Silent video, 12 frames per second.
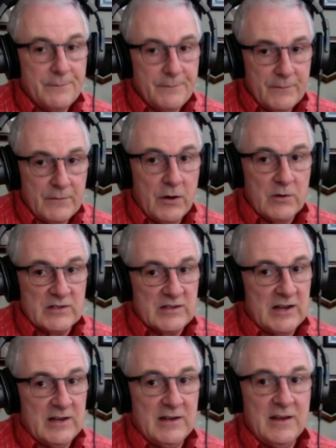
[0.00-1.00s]
Notice I
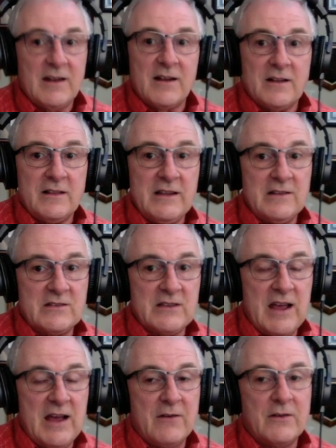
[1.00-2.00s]
didn't get a clean
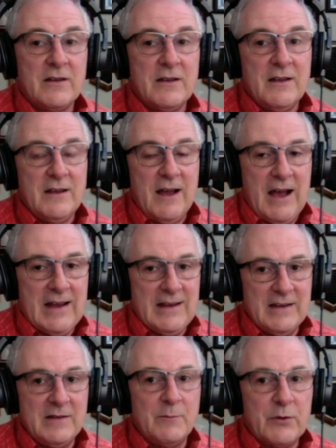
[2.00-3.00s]
sound. I
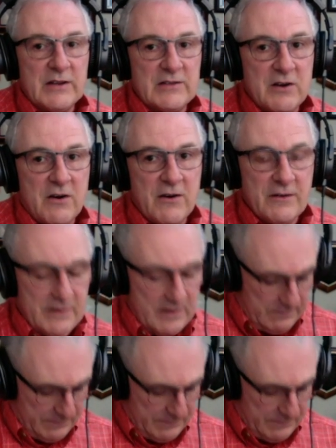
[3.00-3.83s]
didn't press hard enough.